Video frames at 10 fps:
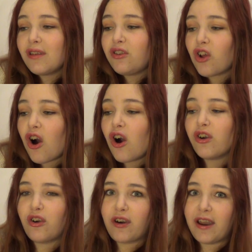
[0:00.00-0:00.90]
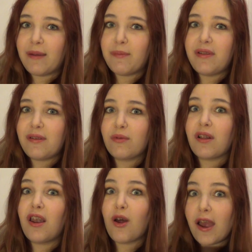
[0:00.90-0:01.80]
darker grey, but this one's
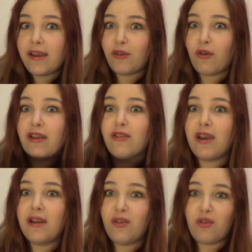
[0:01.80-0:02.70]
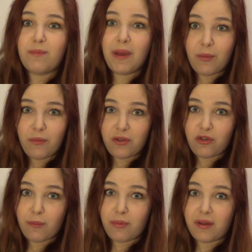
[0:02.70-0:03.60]
a lighter grey, so it looks better with
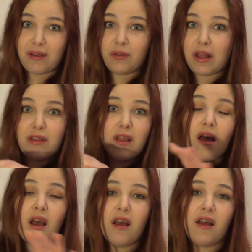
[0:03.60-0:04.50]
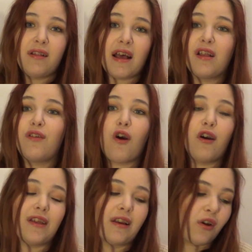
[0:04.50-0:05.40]
the jumper, that's as far
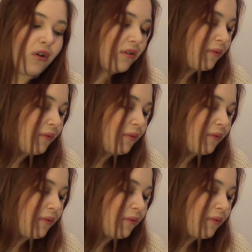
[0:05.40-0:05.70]
as that goes.